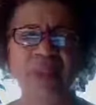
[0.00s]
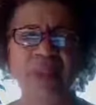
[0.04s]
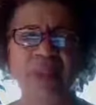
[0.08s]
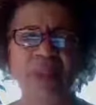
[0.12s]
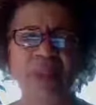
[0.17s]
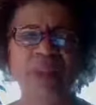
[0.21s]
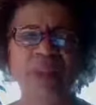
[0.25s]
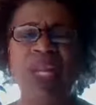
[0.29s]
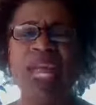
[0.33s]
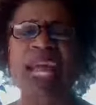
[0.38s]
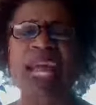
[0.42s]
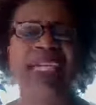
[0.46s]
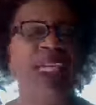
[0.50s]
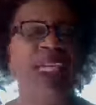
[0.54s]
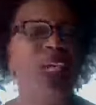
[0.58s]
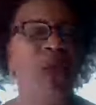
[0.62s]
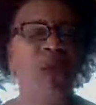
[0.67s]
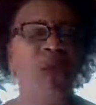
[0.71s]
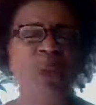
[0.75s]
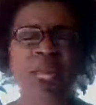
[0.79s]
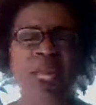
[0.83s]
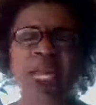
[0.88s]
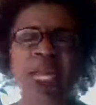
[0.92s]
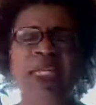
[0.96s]
When
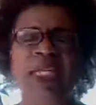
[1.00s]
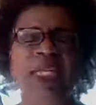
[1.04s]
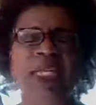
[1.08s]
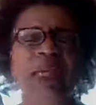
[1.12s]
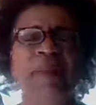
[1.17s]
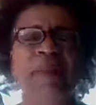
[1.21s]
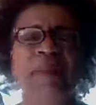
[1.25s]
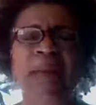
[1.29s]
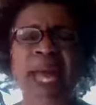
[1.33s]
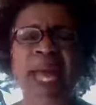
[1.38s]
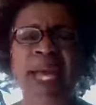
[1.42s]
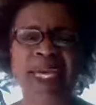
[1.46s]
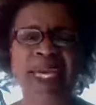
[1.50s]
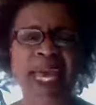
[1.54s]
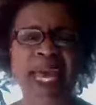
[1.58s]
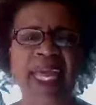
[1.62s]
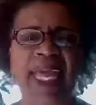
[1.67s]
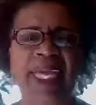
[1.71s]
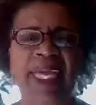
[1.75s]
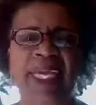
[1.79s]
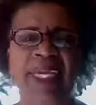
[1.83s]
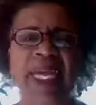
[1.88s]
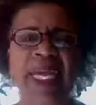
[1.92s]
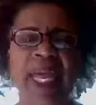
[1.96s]
I look back at
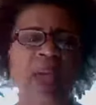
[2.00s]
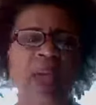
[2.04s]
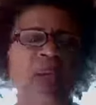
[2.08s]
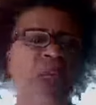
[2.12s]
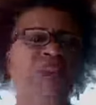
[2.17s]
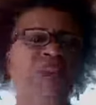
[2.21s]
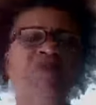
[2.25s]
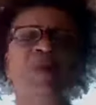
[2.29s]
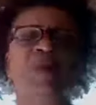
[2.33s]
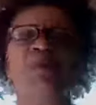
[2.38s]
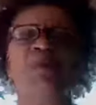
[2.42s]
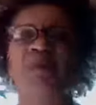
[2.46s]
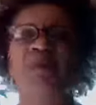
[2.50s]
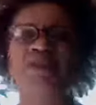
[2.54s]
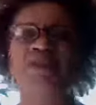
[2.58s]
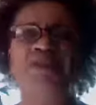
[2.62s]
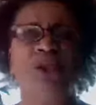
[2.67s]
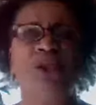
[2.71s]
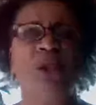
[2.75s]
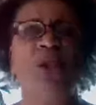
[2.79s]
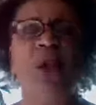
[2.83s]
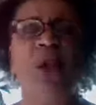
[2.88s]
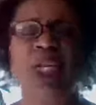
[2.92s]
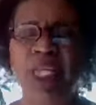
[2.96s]
it, even
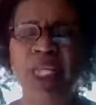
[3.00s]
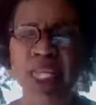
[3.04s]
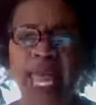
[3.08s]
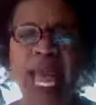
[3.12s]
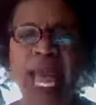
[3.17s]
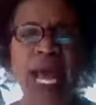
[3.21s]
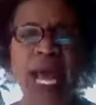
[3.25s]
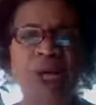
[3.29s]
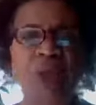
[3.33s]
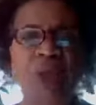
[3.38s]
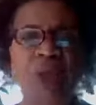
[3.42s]
before now,